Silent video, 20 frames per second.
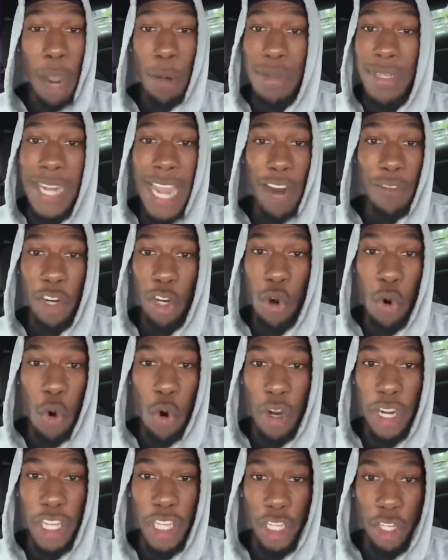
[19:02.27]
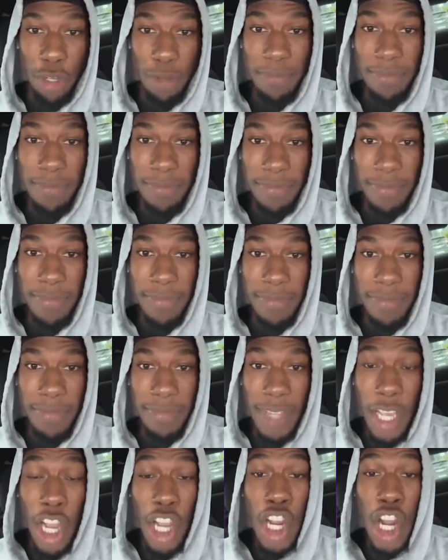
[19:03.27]
I was not recording you.
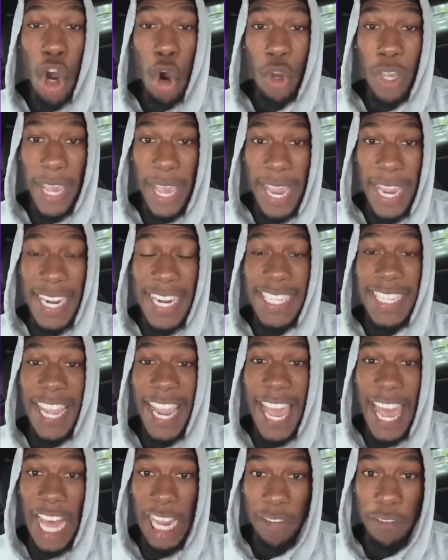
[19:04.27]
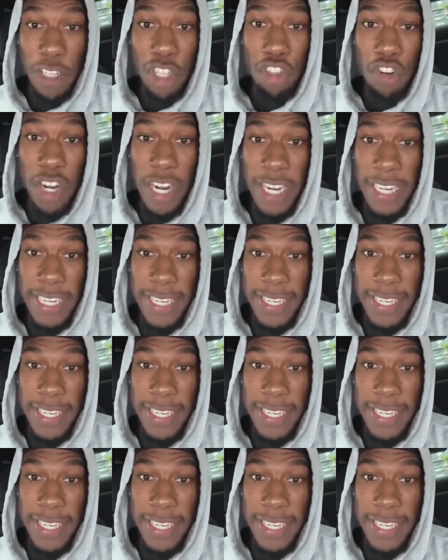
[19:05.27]
Cocaine is a hell of a drug,